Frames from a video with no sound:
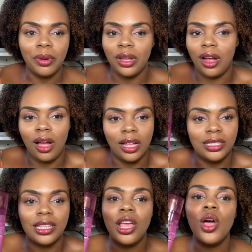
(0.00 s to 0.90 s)
or your aunt
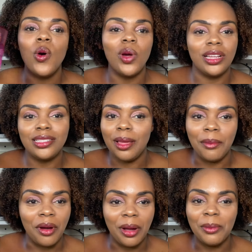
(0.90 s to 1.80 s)
or your
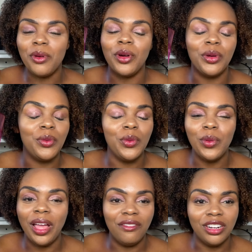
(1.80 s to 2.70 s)
stepmom or
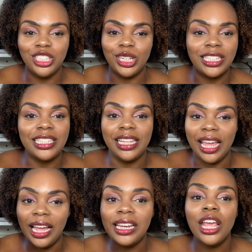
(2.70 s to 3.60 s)
whoever just
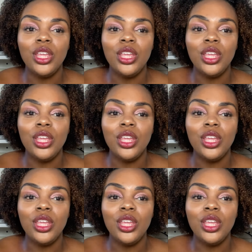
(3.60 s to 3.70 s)
yet,